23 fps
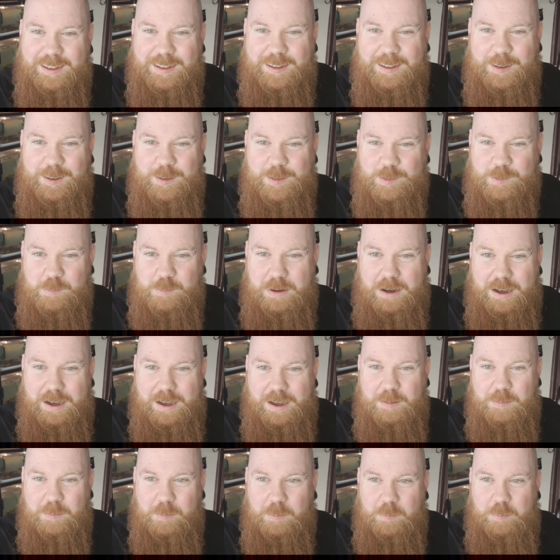who's
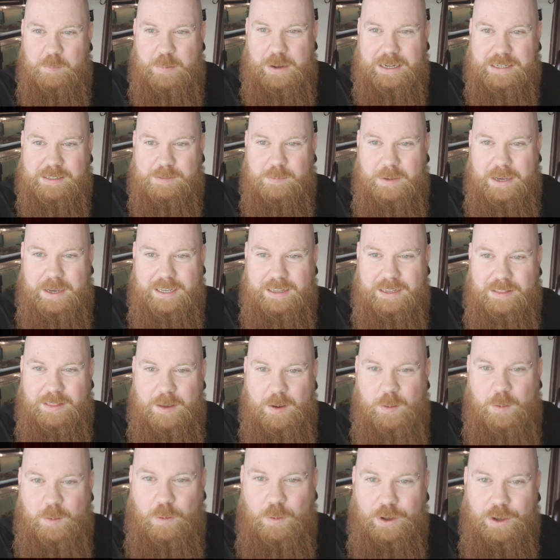my best mate in the
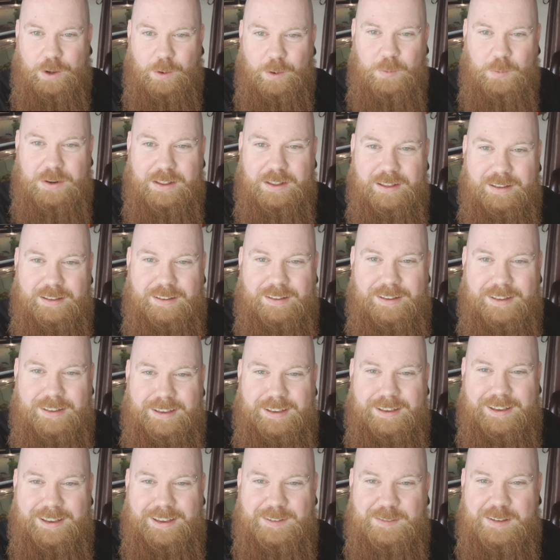whole world.
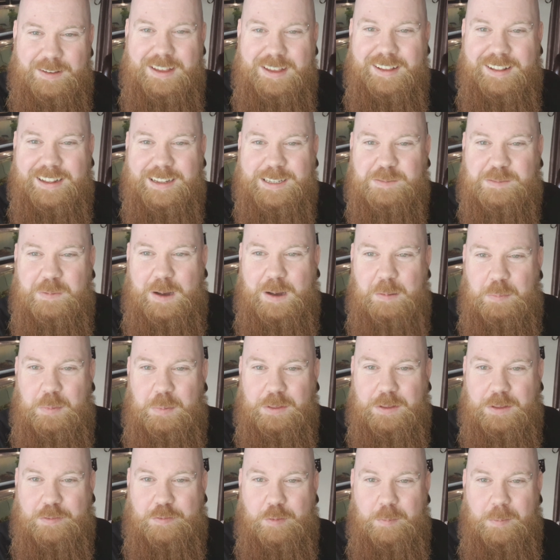That's my
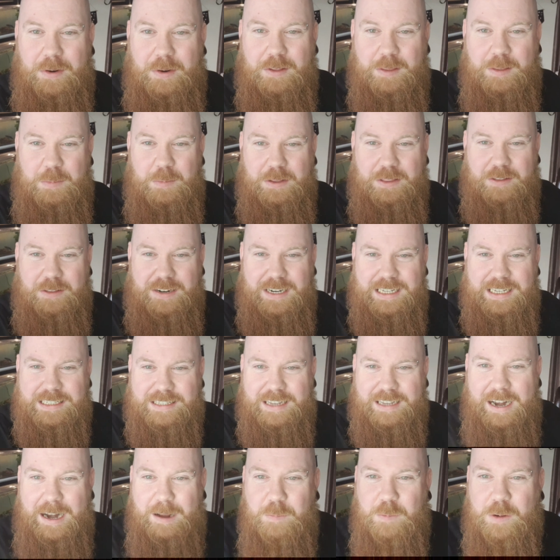brother from another mother, and he's
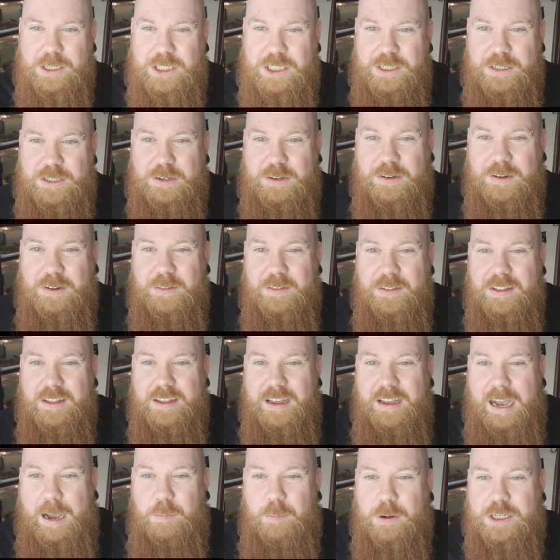saying, I'm watching
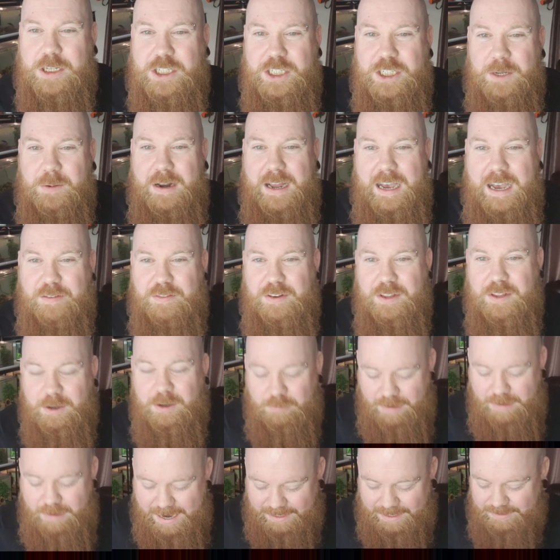you and having a
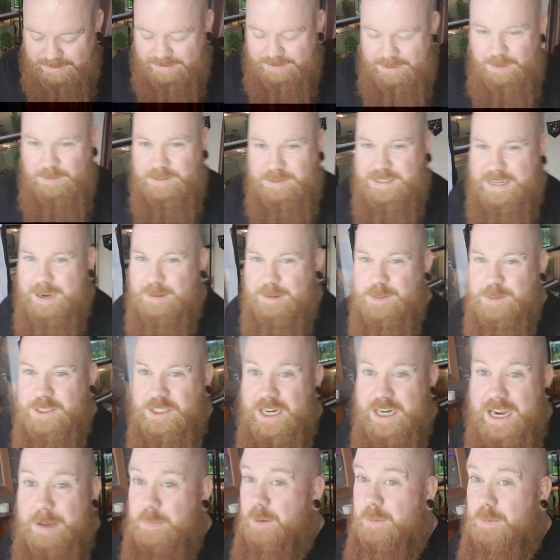Greggs. Don't tell
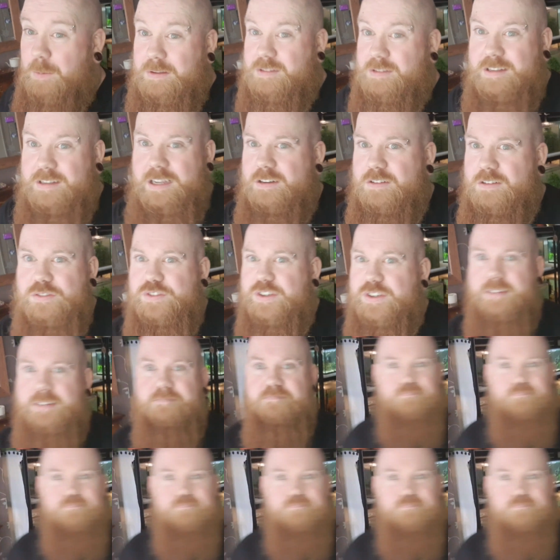Jem. I won't say nothing.